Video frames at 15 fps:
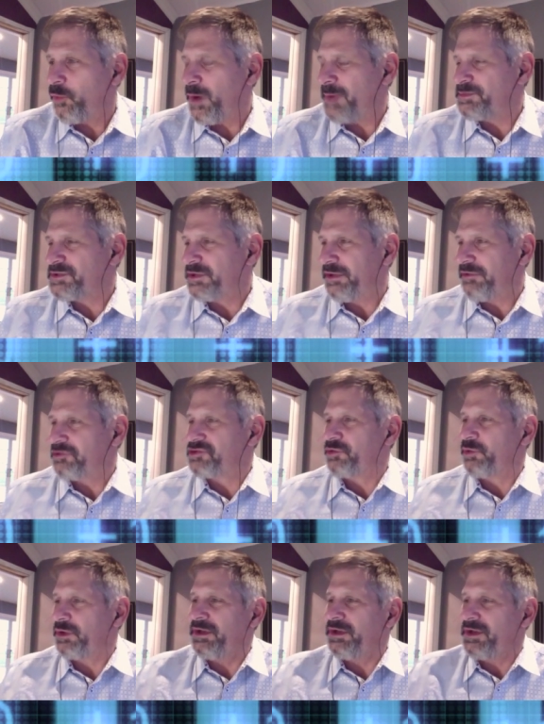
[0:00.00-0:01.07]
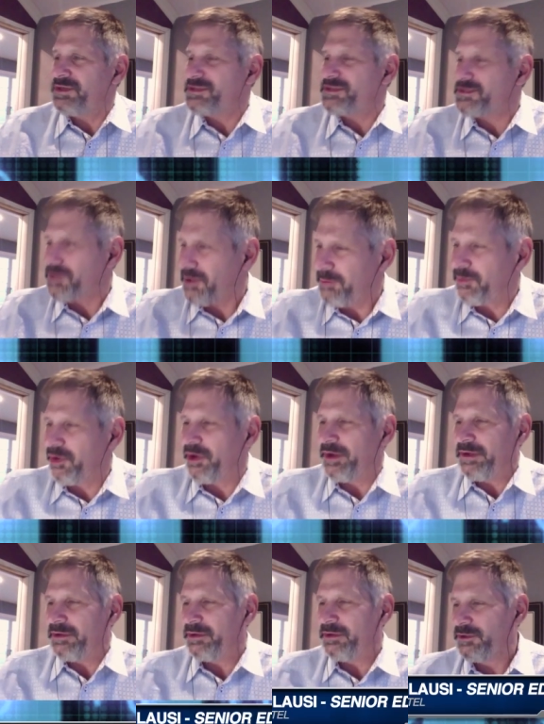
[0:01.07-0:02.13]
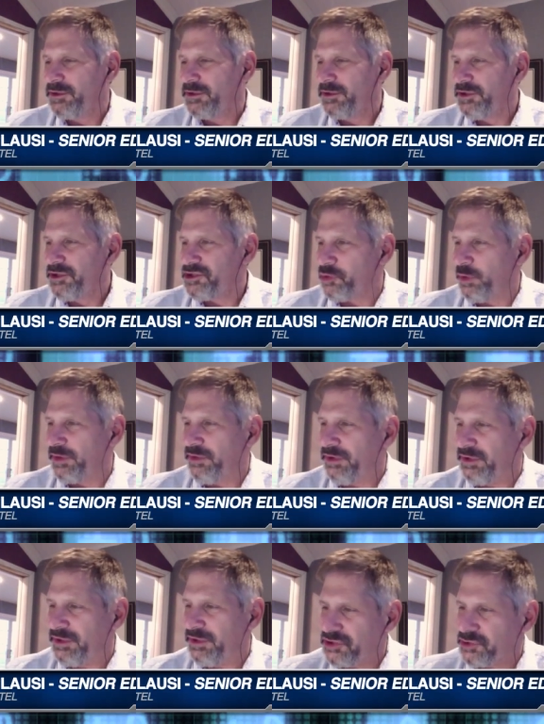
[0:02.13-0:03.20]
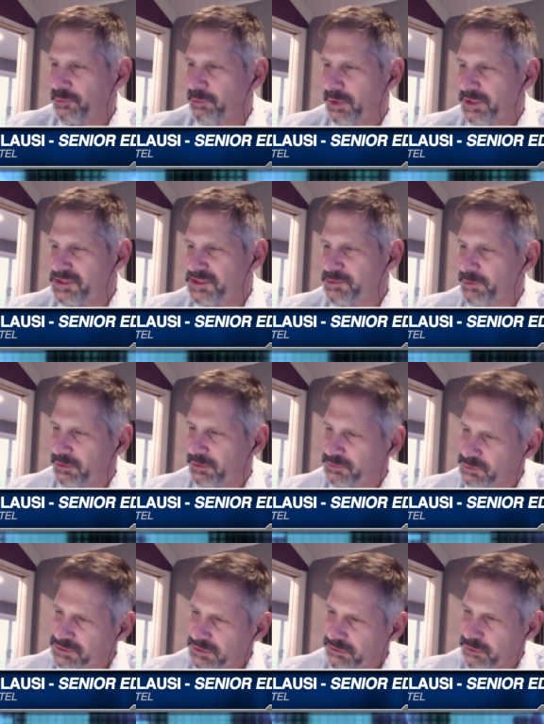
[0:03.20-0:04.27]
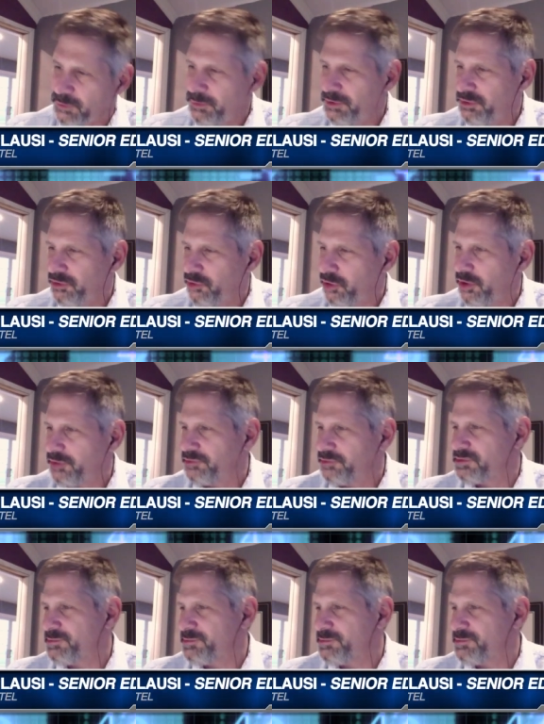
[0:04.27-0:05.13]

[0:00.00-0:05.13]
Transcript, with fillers: website, there's a really nice timeline showing the initial placement. It was at three million dollars